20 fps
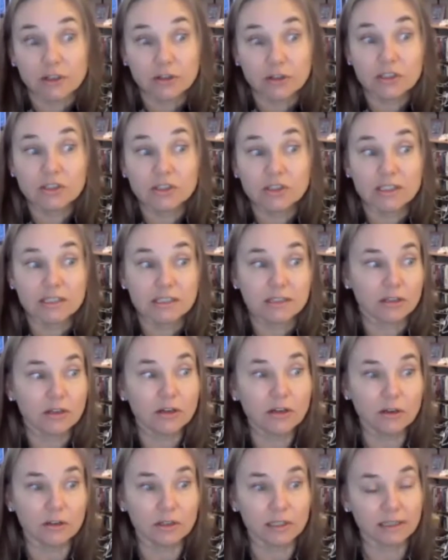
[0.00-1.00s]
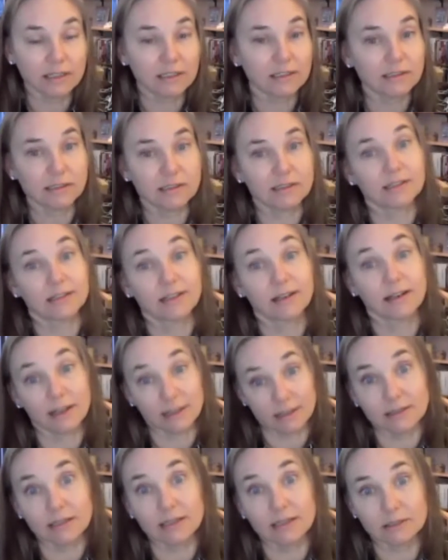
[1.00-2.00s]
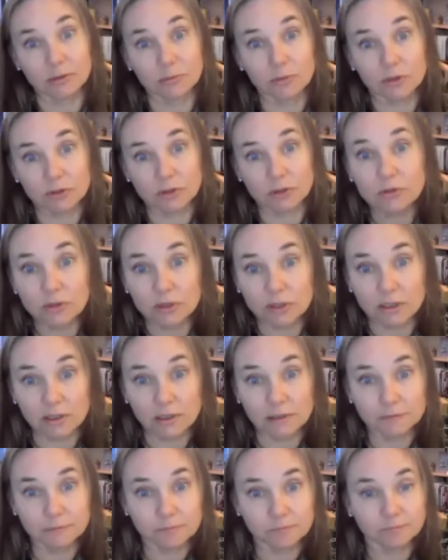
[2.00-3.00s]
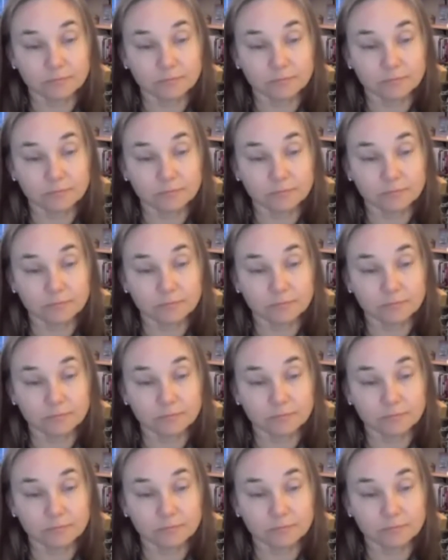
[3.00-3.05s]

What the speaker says: Christians know that this is an accessible tool